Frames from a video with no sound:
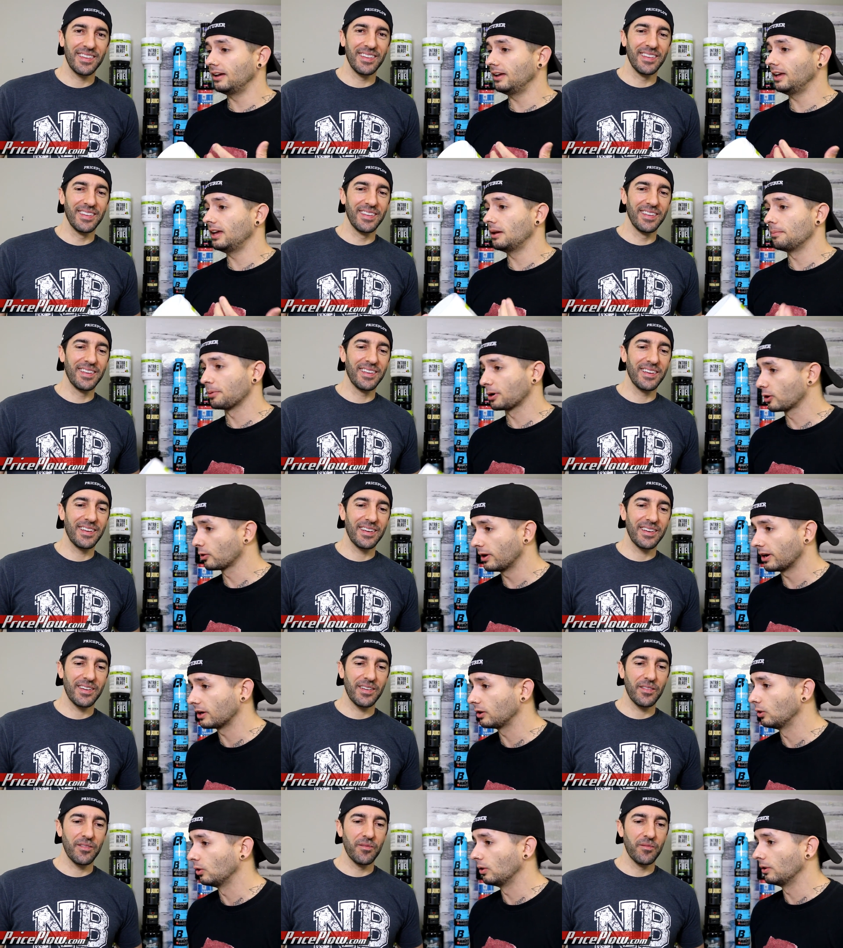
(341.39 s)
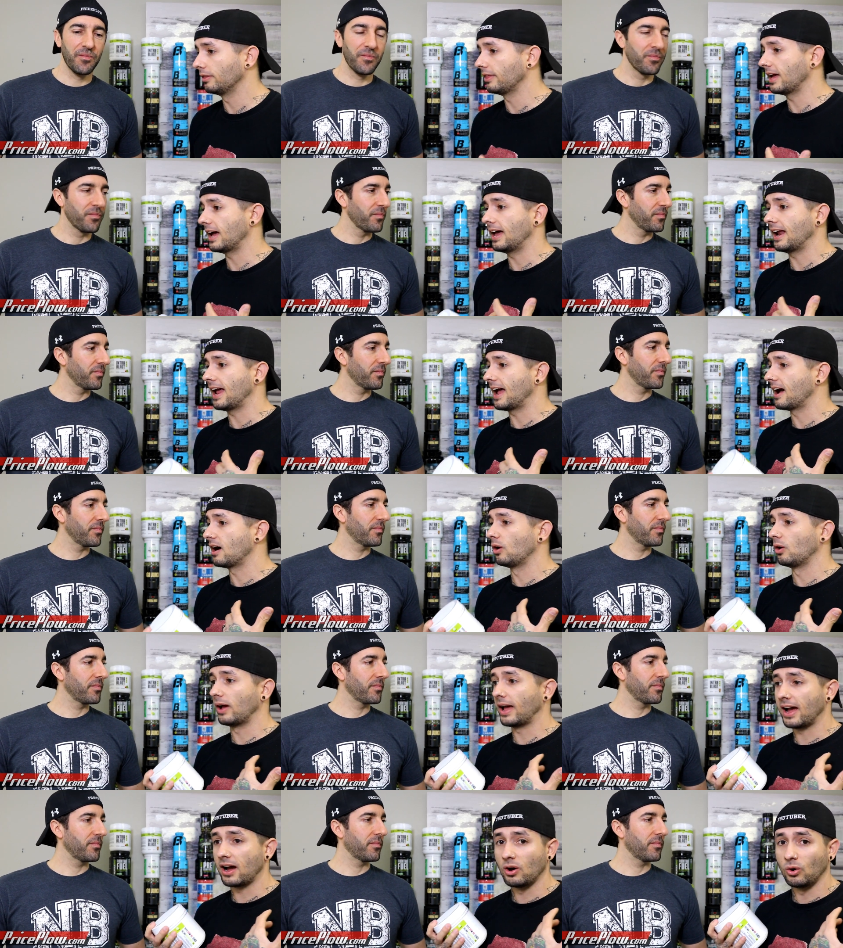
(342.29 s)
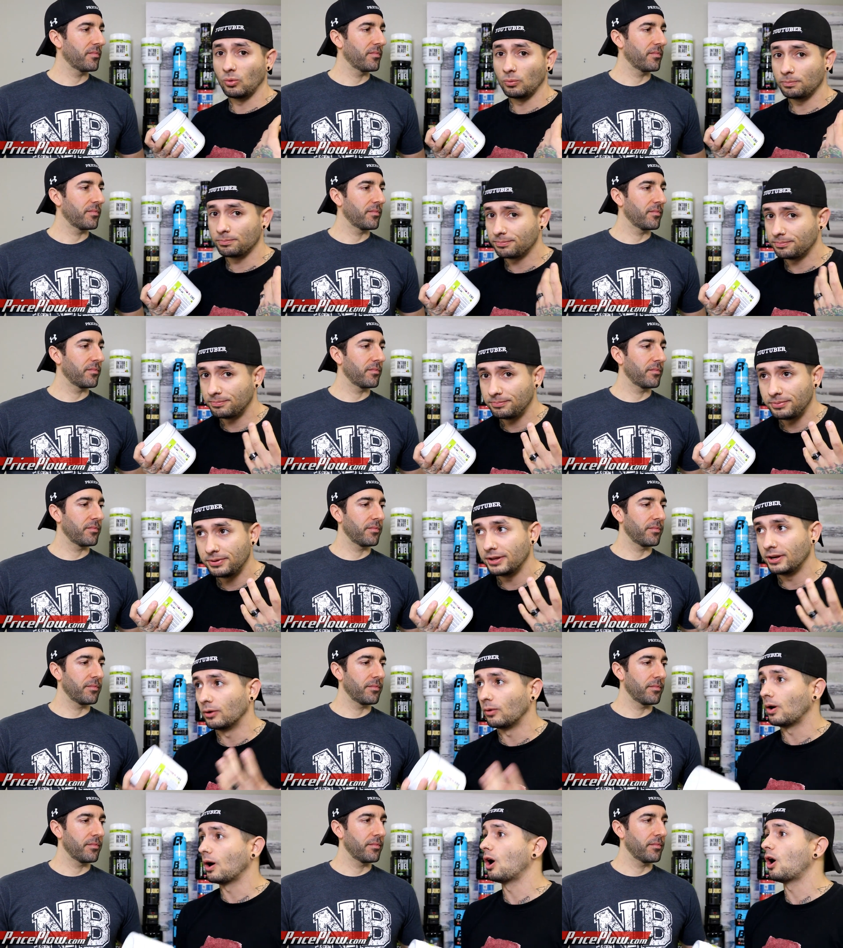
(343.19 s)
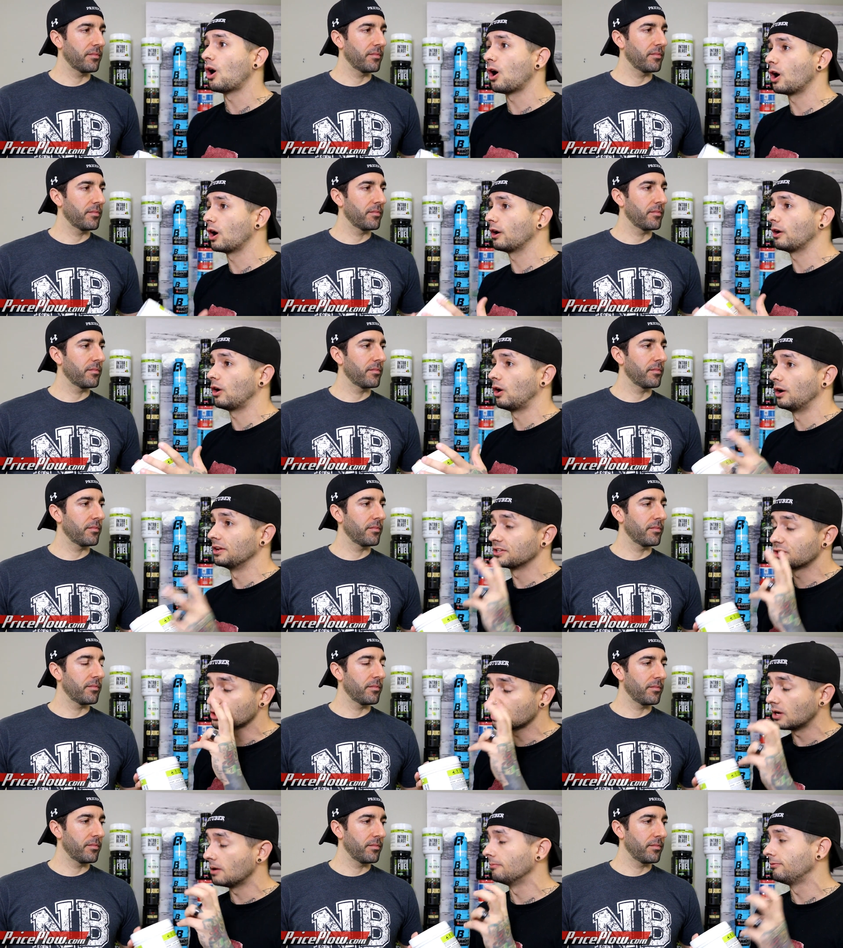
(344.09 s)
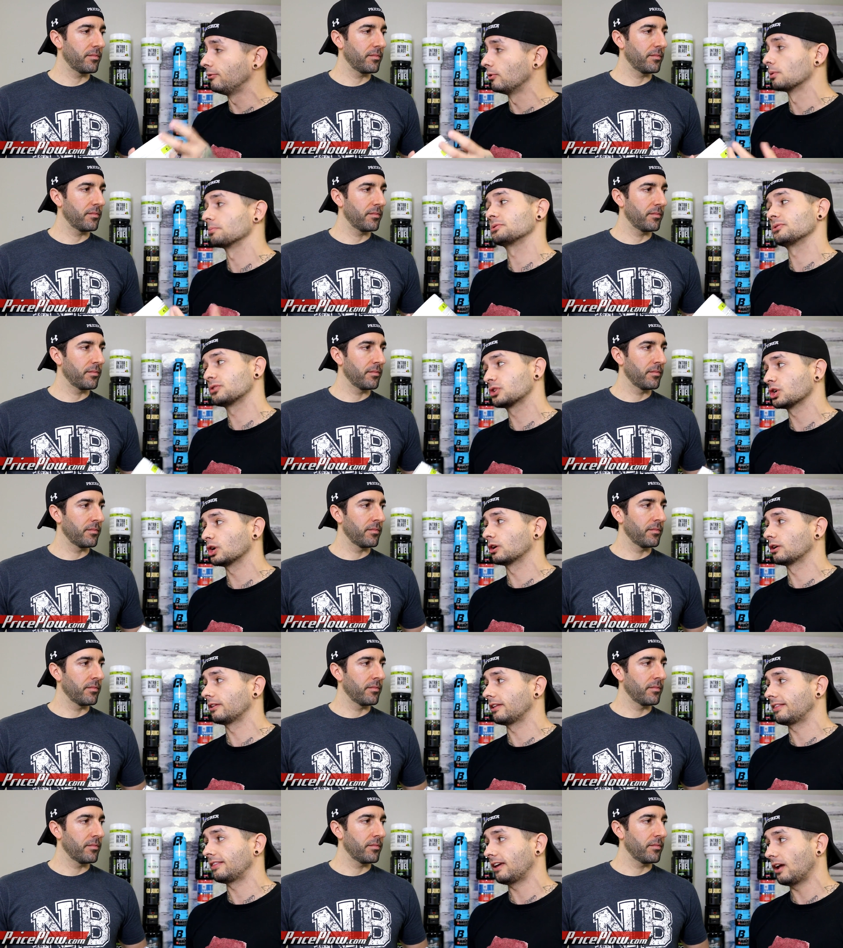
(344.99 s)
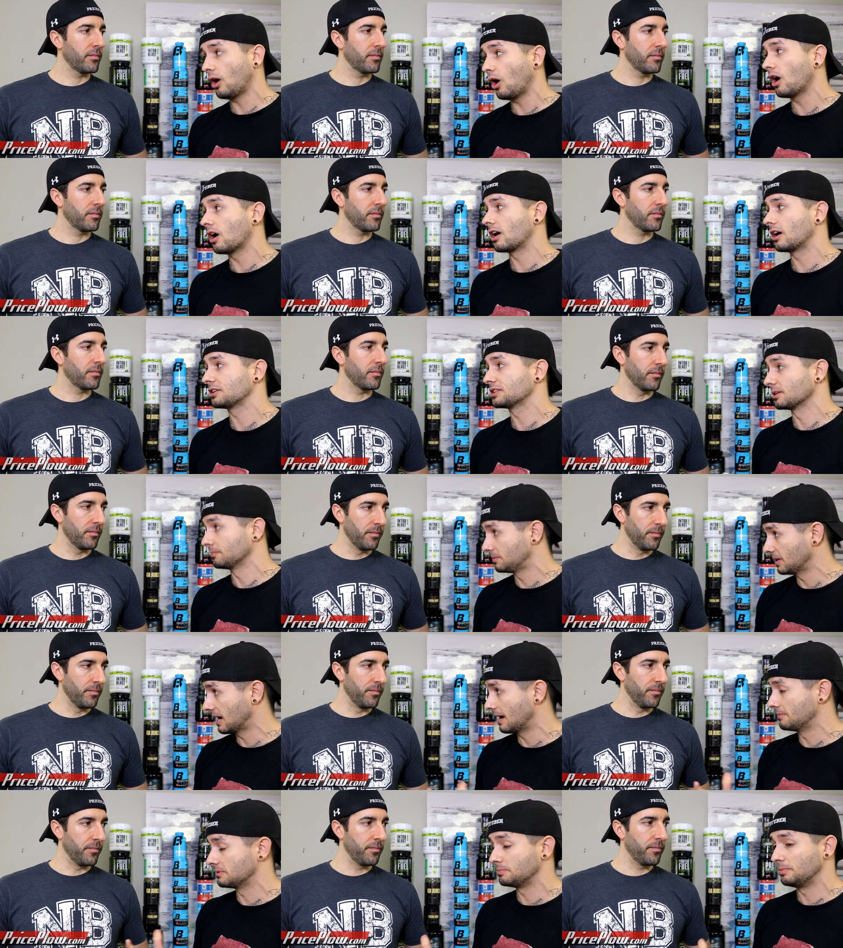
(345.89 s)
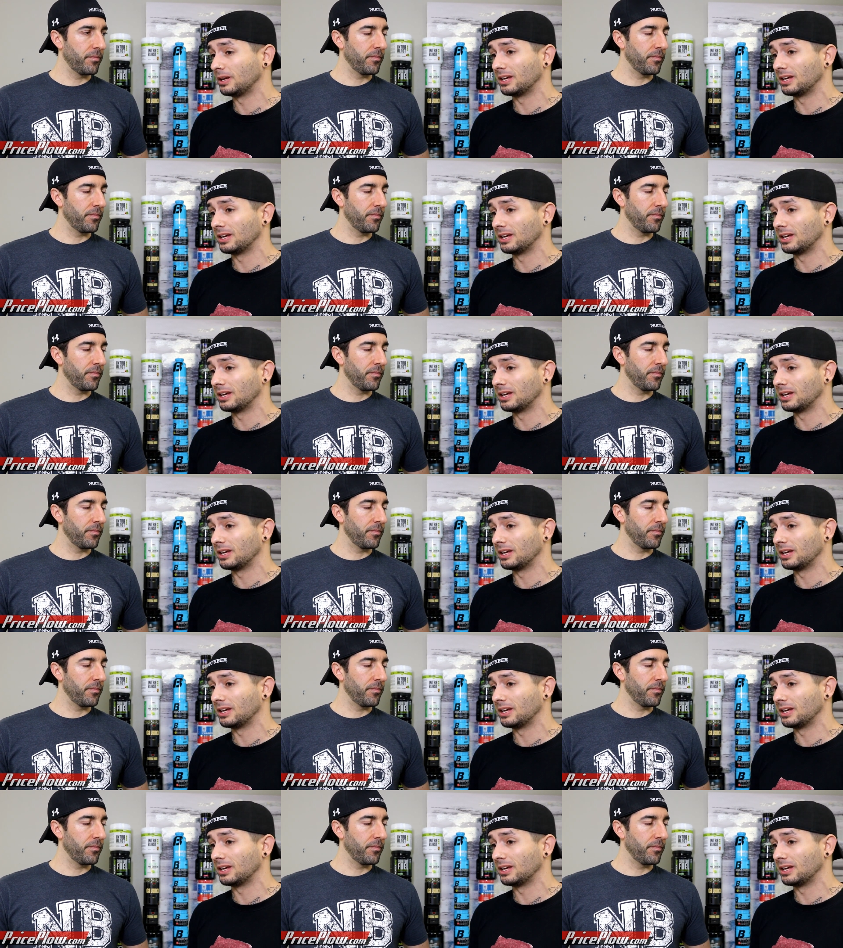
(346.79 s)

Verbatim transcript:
Speaker 1: hypocritical that how how you know hard on some forms of sugar that they are sometimes mm-hmm.